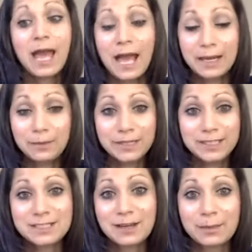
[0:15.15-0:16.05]
Anyway,
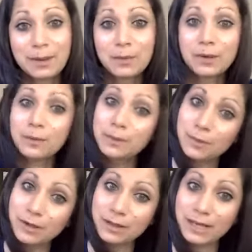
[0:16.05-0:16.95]
let's talk about where we
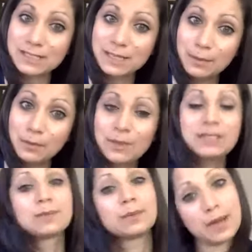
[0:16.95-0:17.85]
were the last couple of
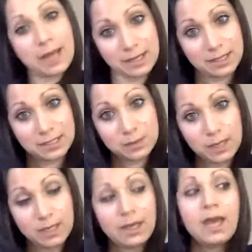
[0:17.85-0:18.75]
weeks, where we're headed this
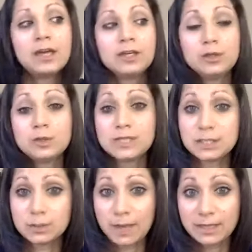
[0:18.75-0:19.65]
week. You did
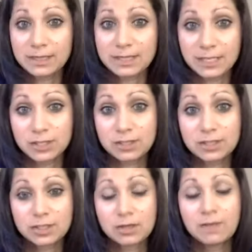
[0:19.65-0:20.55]
your methods section and
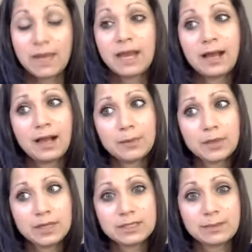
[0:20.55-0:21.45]
survey. A couple
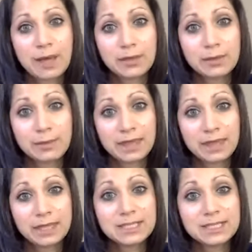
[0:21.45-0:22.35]
things about the
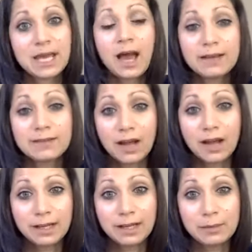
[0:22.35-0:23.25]
methods. I've
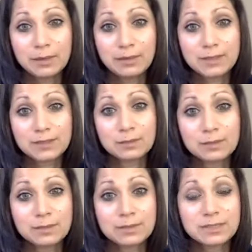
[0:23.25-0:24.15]
gotten a couple emails from
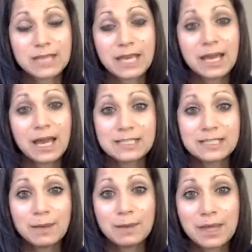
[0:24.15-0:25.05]
people saying, I did
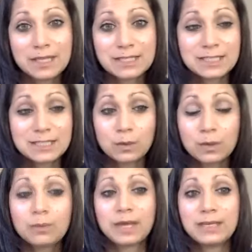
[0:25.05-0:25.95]
my methods as a
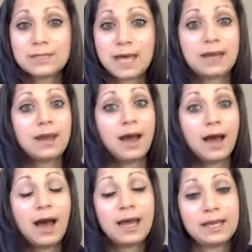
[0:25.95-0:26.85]
group, like you said.
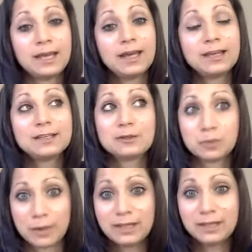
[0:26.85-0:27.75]
I
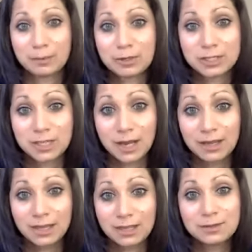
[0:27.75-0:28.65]
greatly appreciate
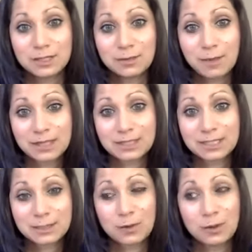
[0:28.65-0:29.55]
that you did your methods
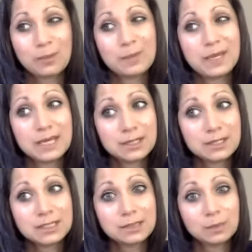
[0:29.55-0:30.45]
as a group. But here's
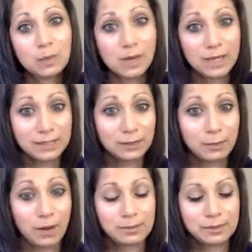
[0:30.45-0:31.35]
the one little
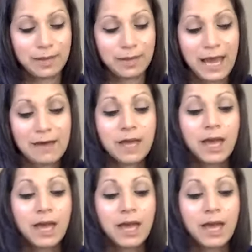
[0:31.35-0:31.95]
problem I have.